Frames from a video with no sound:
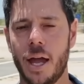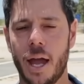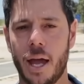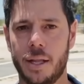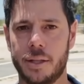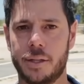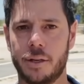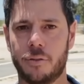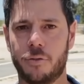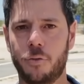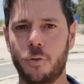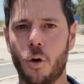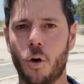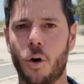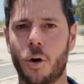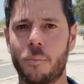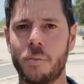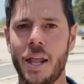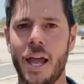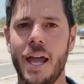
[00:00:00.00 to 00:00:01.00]
and
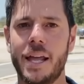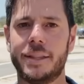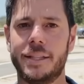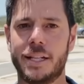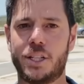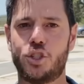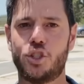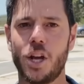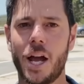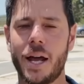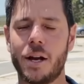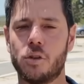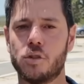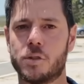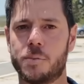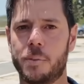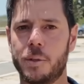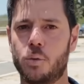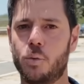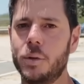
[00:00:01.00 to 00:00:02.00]
therefore the
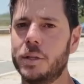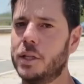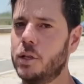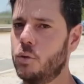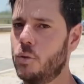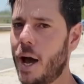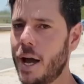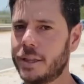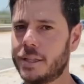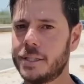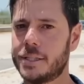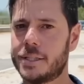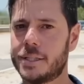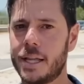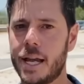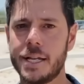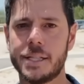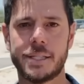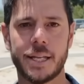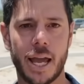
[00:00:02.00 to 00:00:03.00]
channels between the United
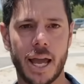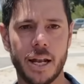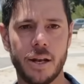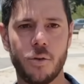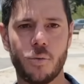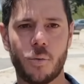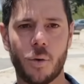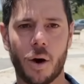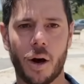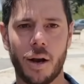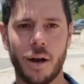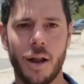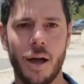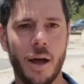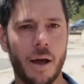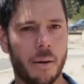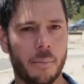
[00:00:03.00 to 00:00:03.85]
States and Iran,